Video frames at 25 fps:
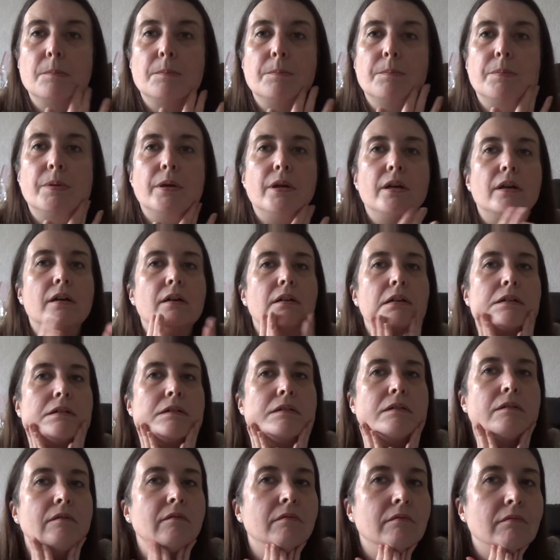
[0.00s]
But
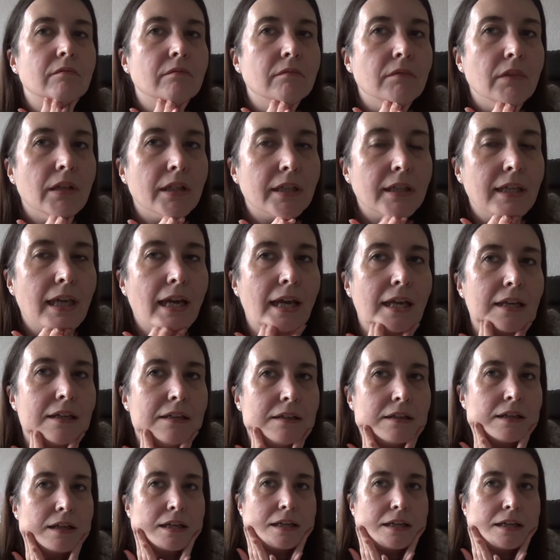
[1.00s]
again,